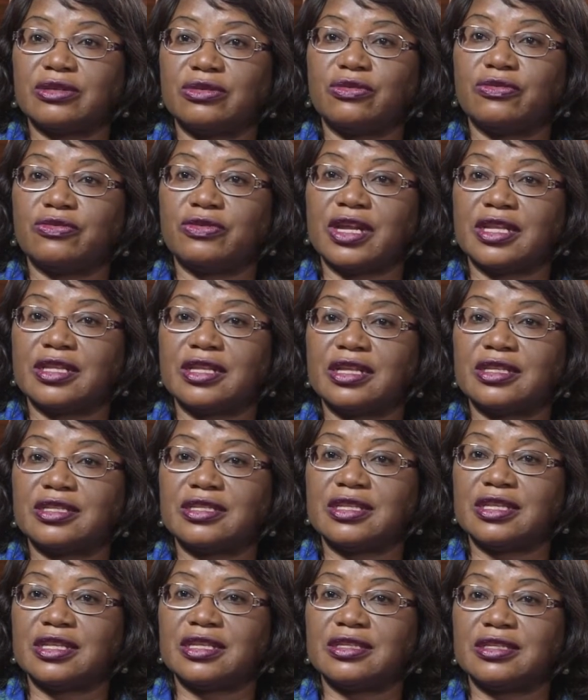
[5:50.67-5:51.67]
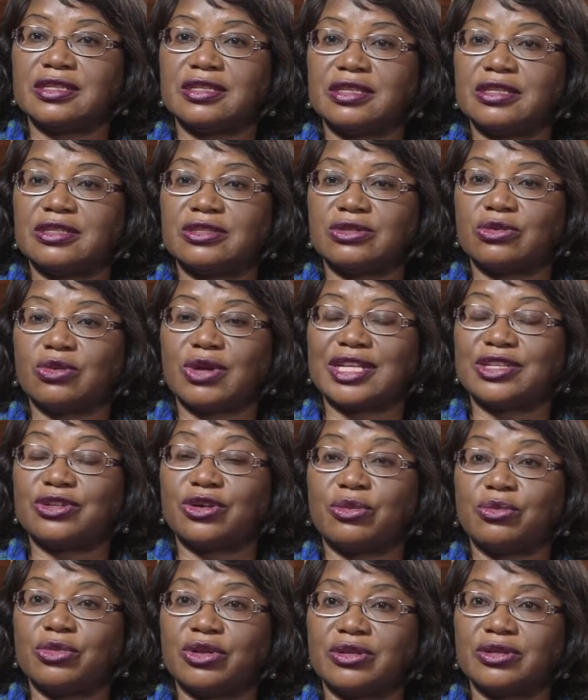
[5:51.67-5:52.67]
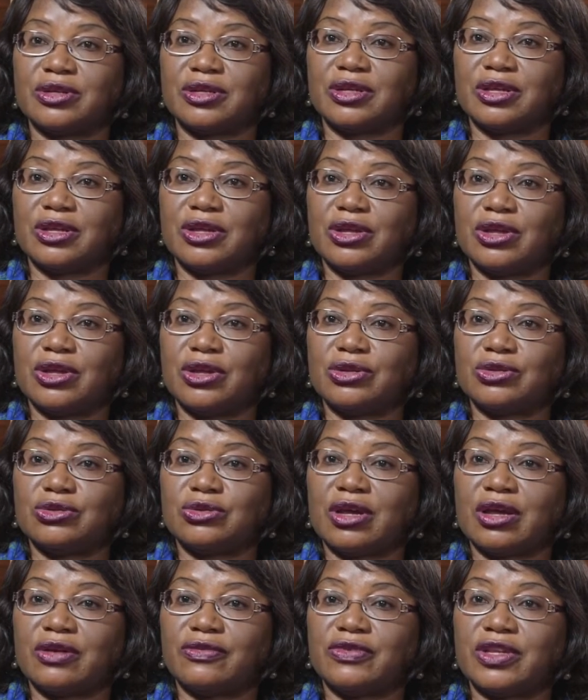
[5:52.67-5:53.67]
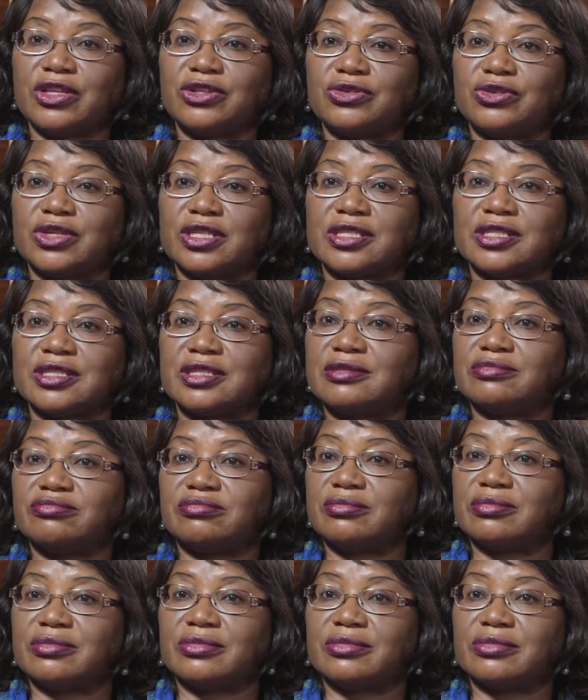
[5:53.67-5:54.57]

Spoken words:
you'll find that it's quite common to have interest